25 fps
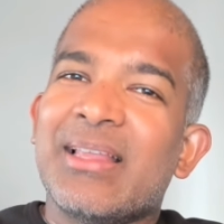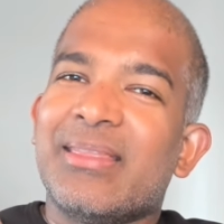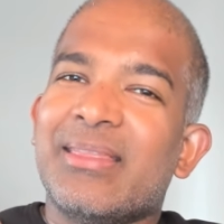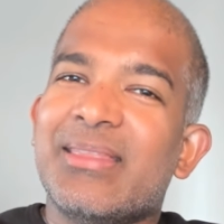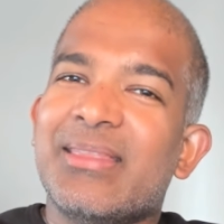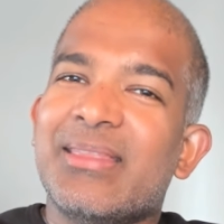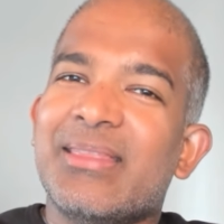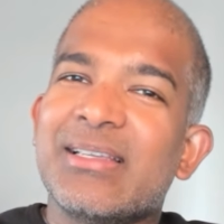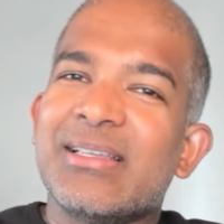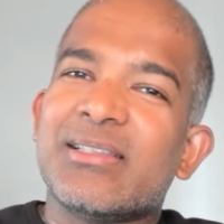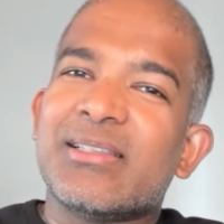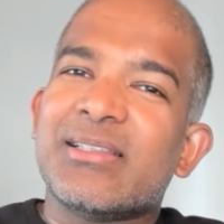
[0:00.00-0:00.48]

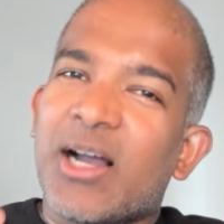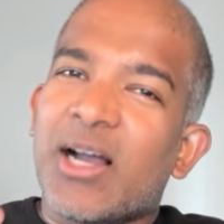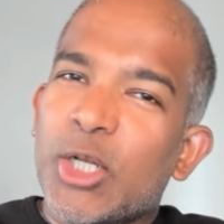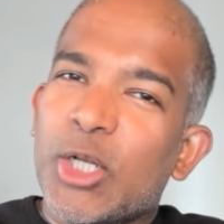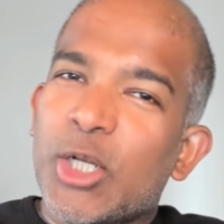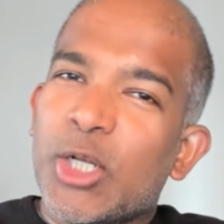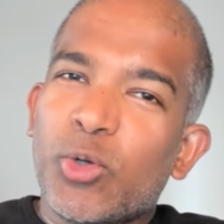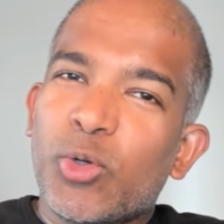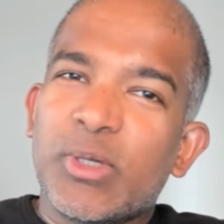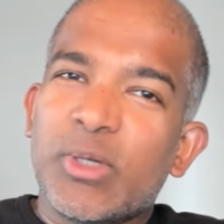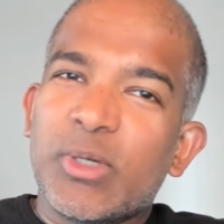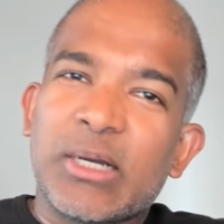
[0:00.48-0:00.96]
this
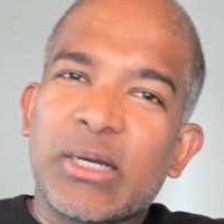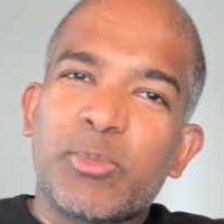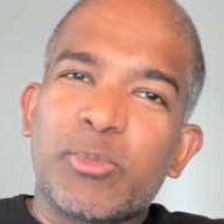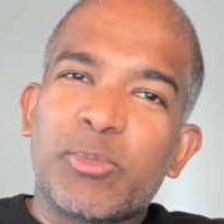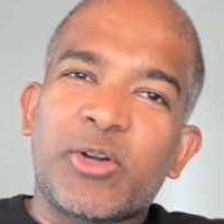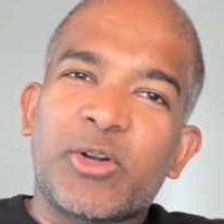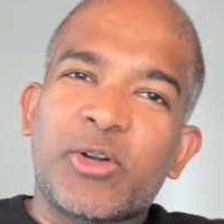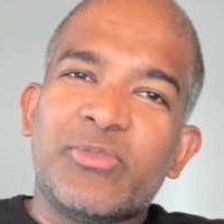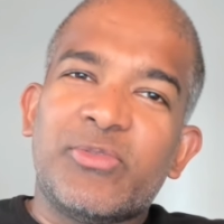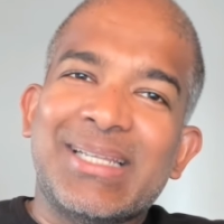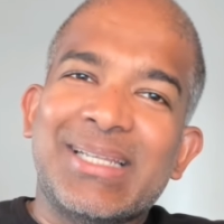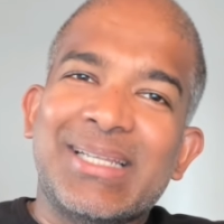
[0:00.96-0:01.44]
unknown number
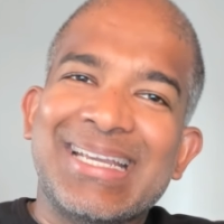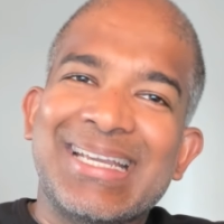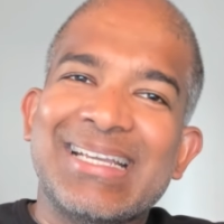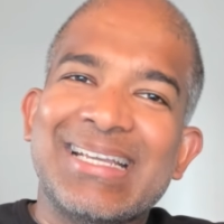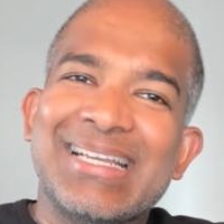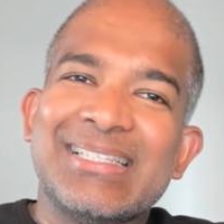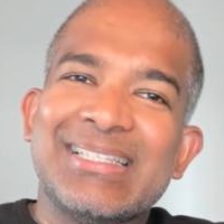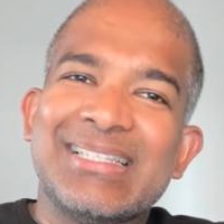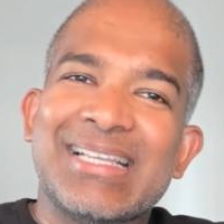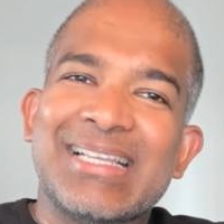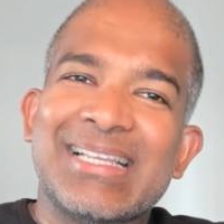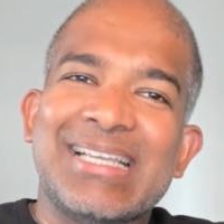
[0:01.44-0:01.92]
of days